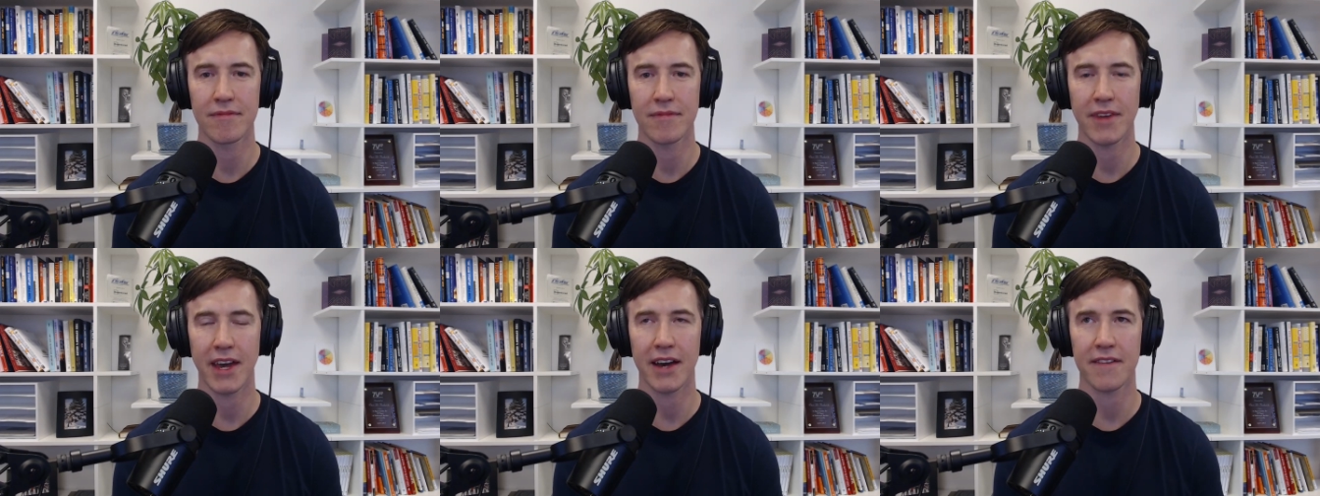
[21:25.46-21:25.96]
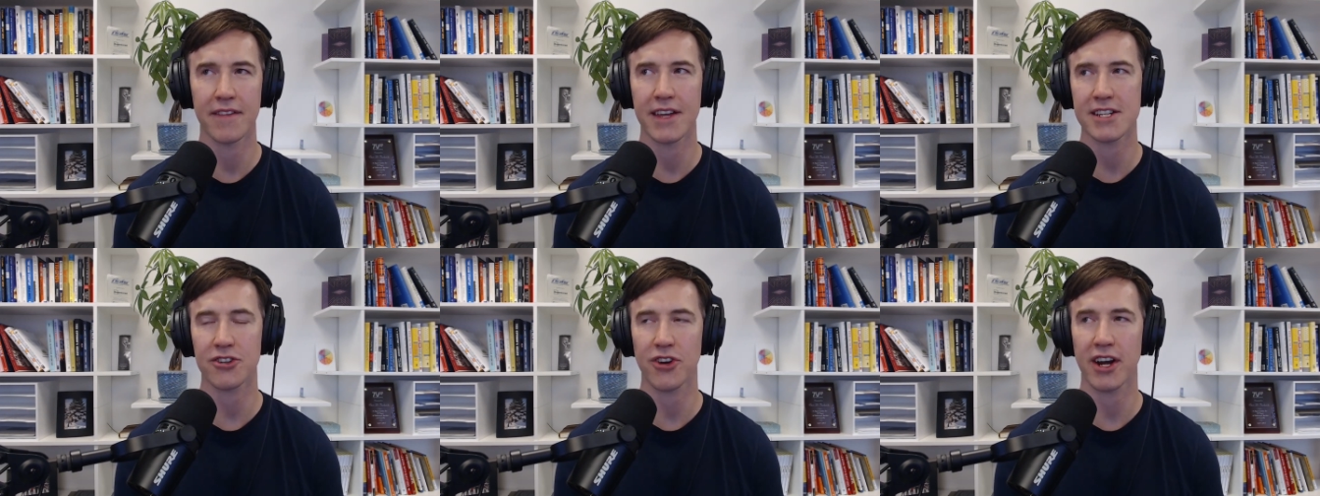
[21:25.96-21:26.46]
Yeah,
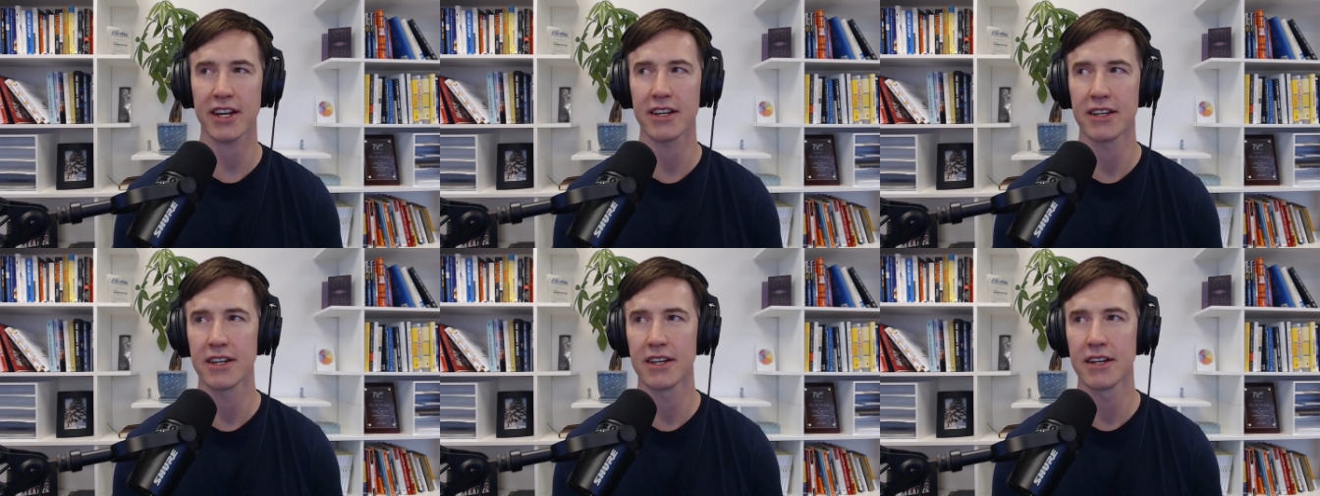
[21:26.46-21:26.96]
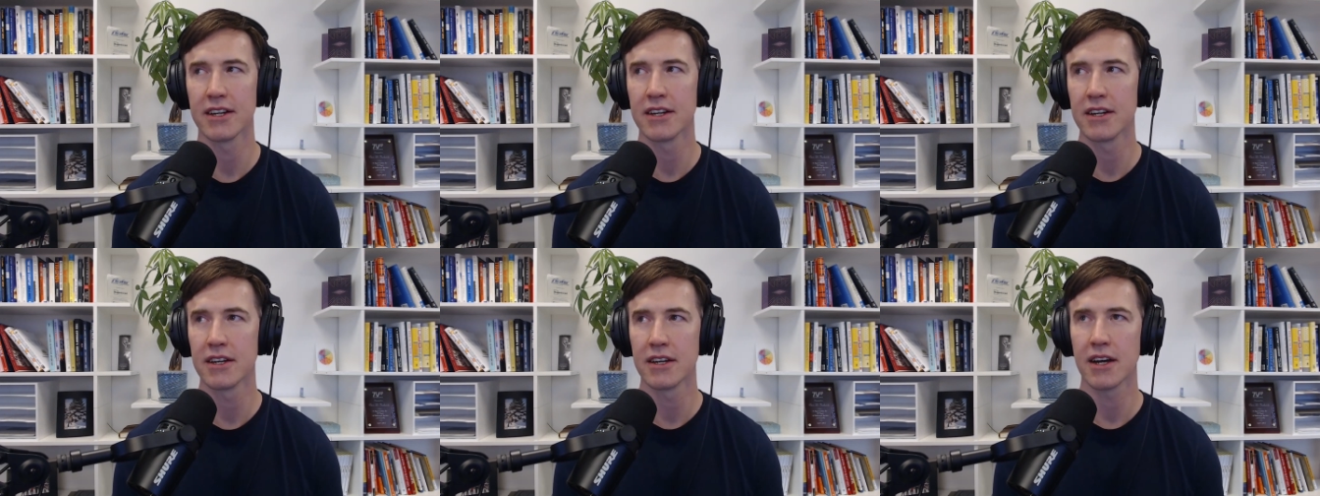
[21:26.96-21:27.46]
that's great.
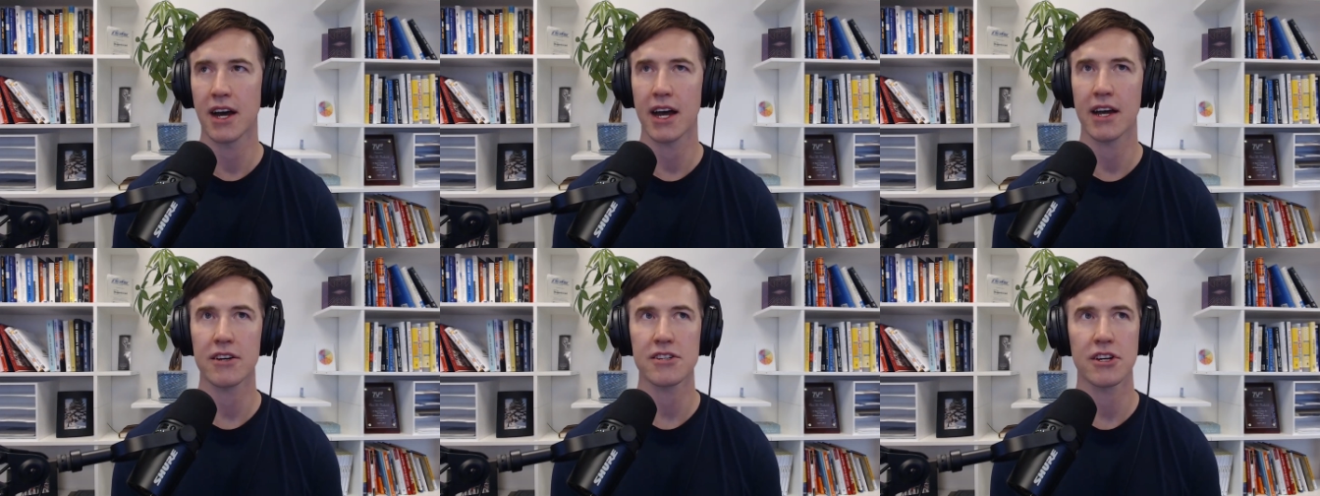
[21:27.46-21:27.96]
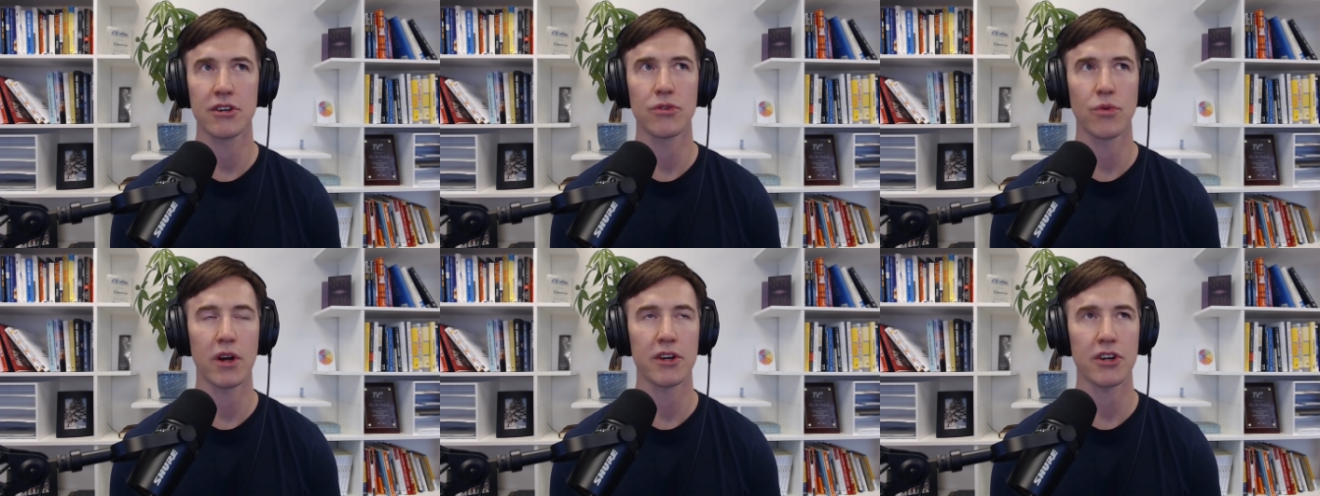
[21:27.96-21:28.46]
I also
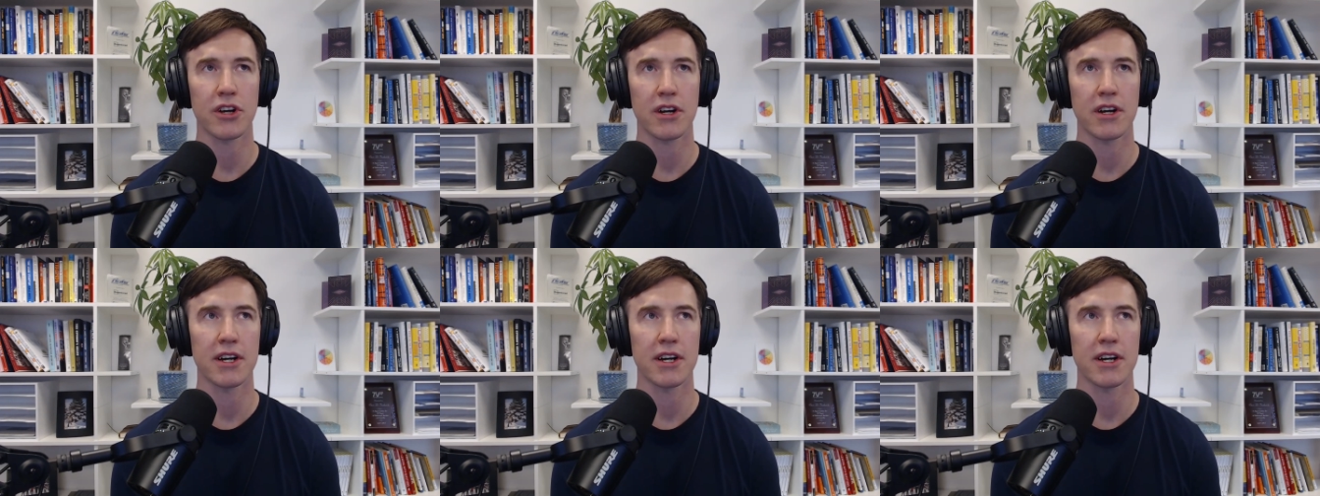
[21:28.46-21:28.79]
wonder,